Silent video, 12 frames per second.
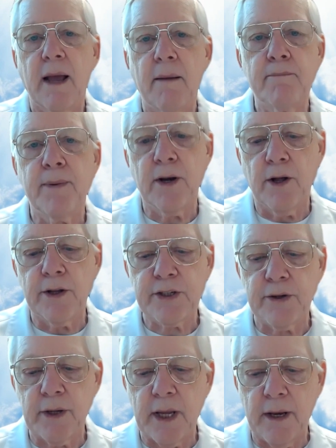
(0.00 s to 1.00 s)
But
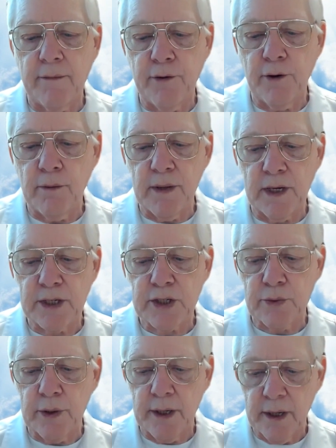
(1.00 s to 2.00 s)
also, again, if you're in
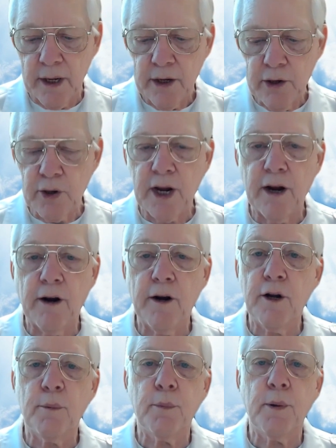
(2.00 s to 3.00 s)
ministry, you
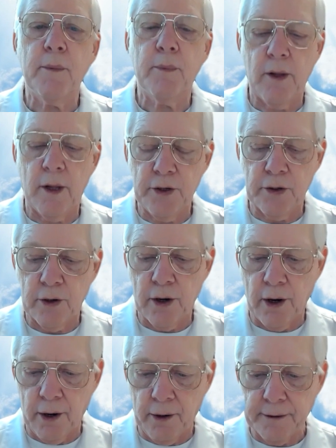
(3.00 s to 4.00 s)
carry your people on your
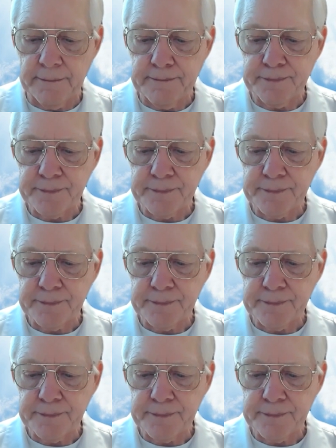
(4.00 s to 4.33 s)
heart.